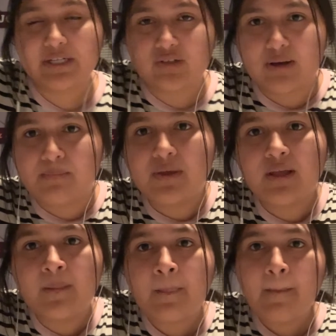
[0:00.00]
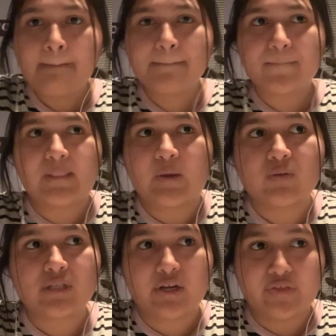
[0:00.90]
her up. It
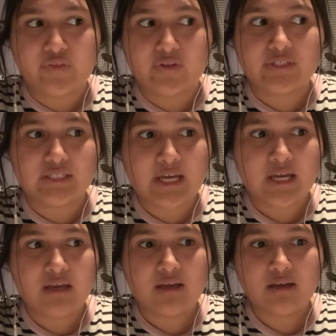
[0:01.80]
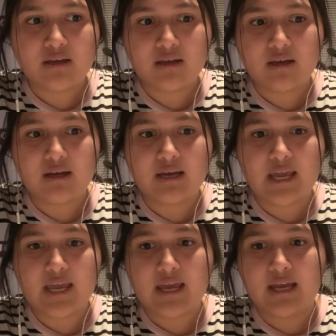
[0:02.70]
was on a Thursday,
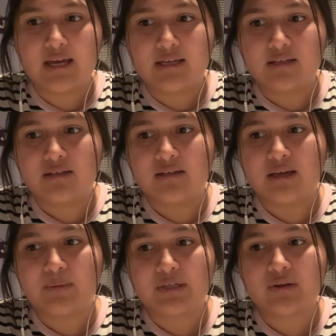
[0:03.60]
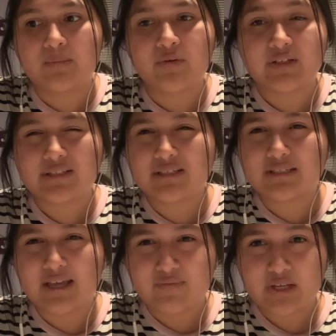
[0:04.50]
and I picked her up around
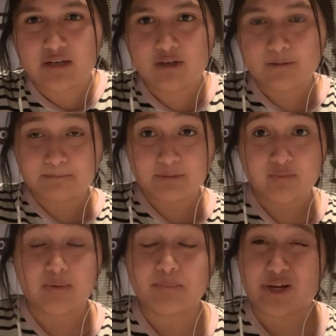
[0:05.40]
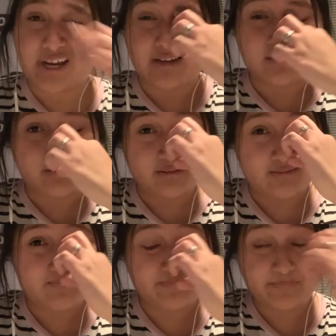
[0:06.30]
7. I remember I
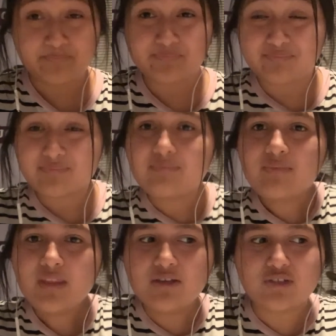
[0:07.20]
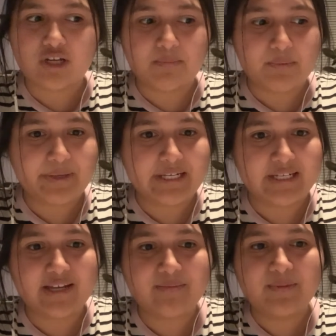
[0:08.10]
showed up a bit
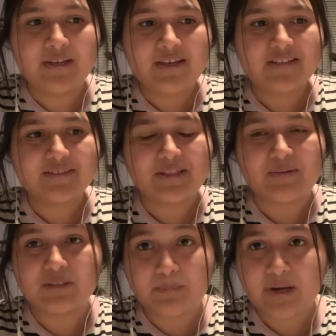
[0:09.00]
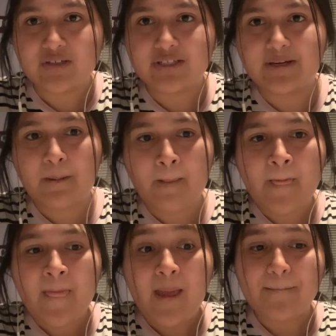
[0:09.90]
late, so that was embarrassing.
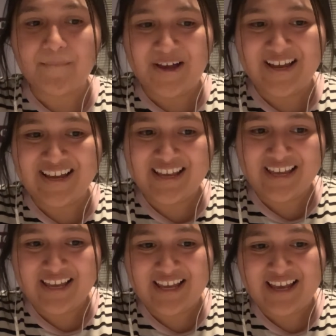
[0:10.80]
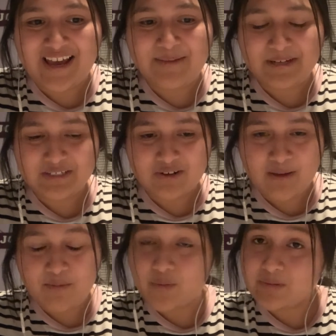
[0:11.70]
But I picked her
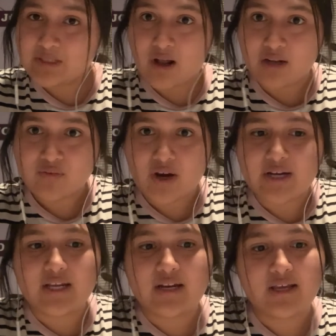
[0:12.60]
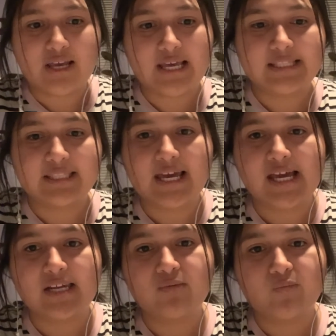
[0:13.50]
up and we went to Olive Garden, and
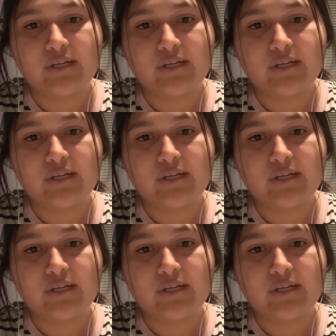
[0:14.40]
then